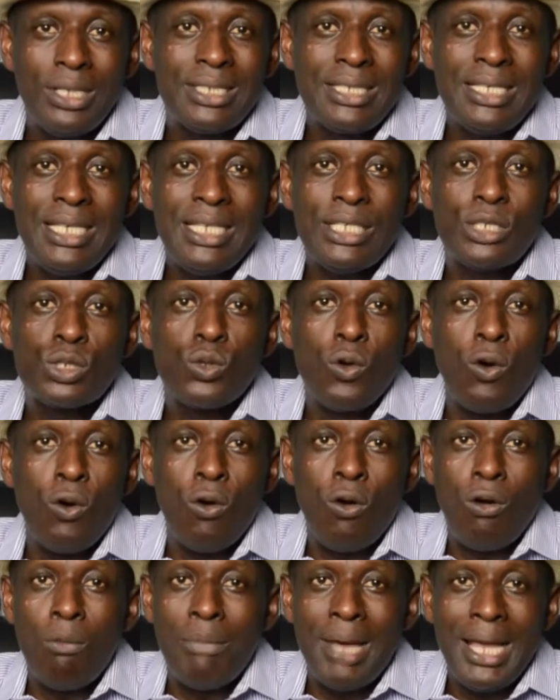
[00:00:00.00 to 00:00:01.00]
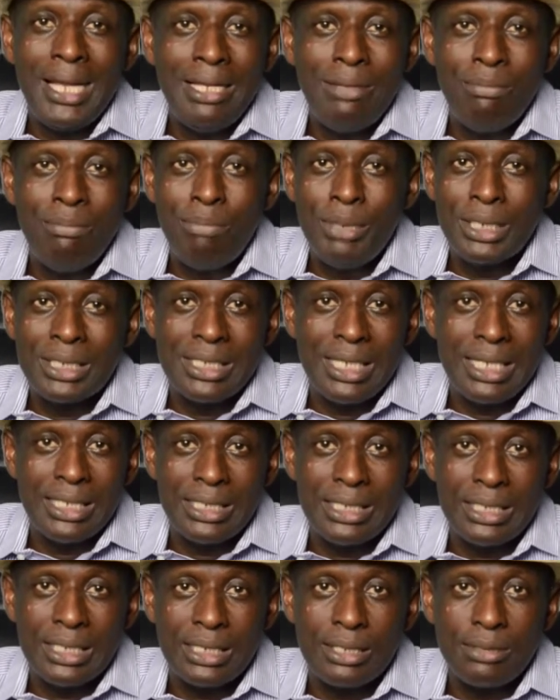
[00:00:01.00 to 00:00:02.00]
see so many
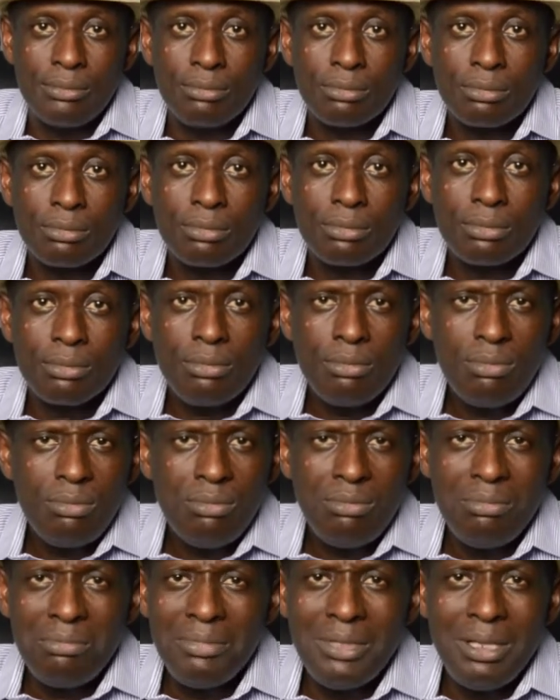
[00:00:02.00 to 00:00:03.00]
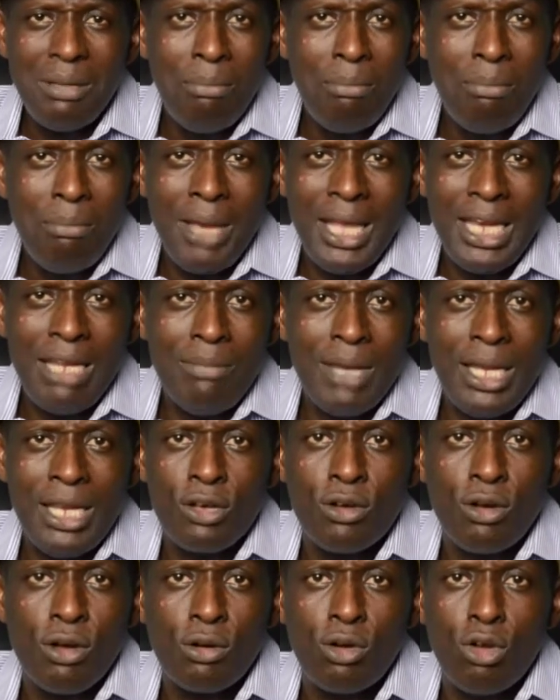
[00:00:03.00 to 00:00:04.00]
businesses, many, many
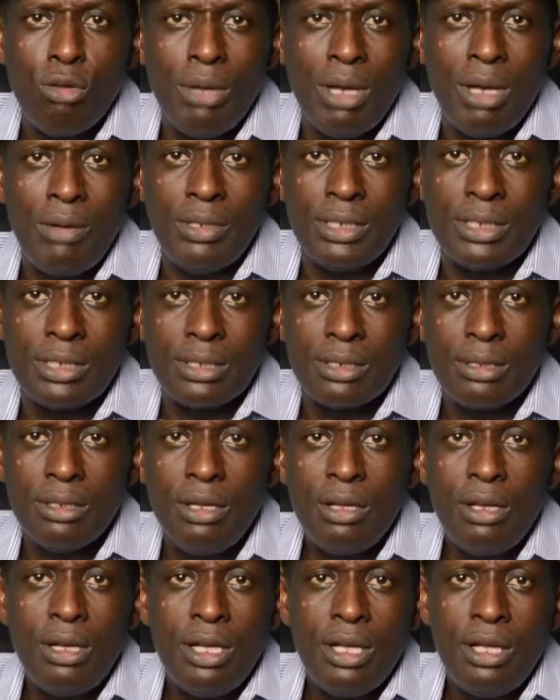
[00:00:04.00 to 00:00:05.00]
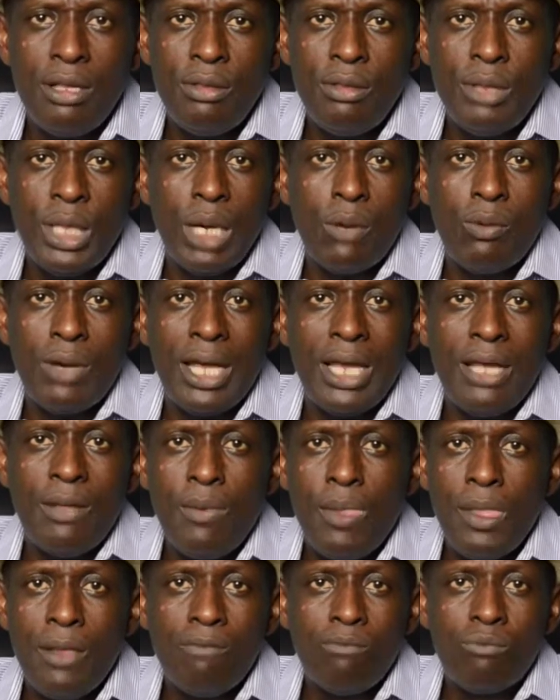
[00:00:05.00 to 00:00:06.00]
conglomerates. There were
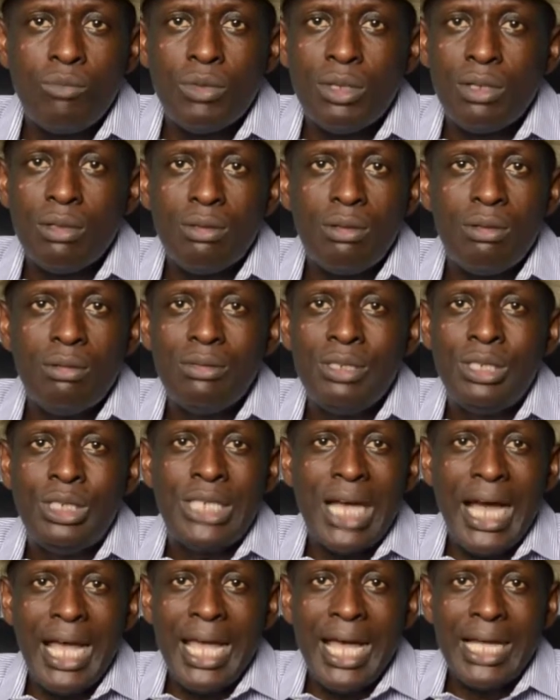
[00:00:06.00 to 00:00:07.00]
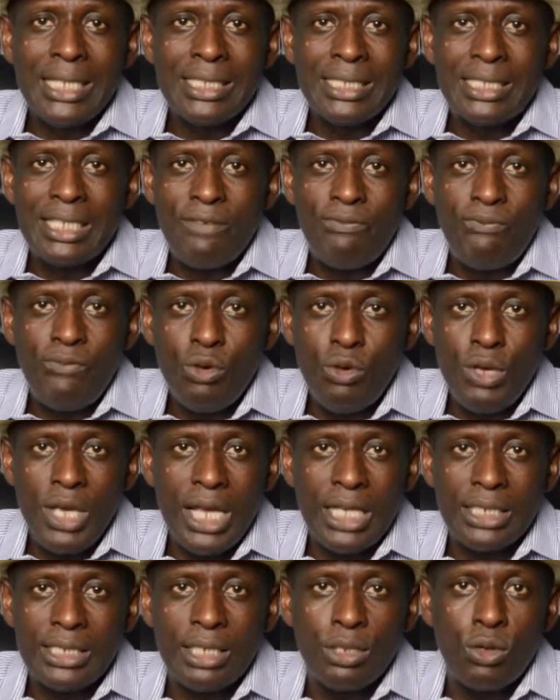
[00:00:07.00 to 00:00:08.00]
giants a few
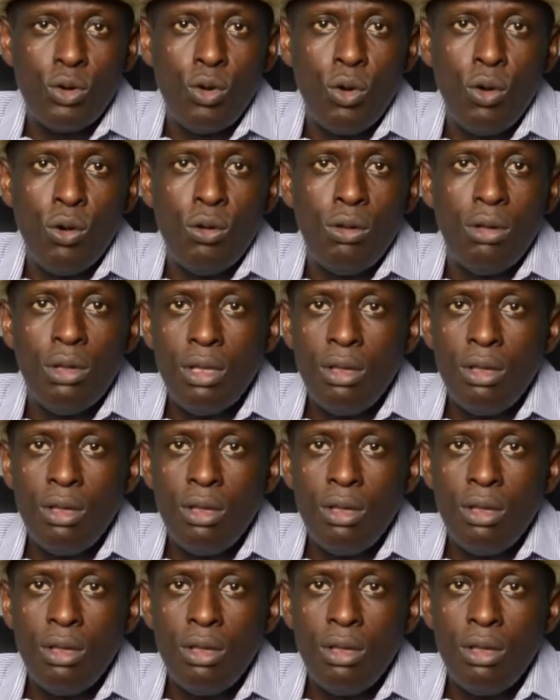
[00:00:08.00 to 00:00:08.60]
years ago.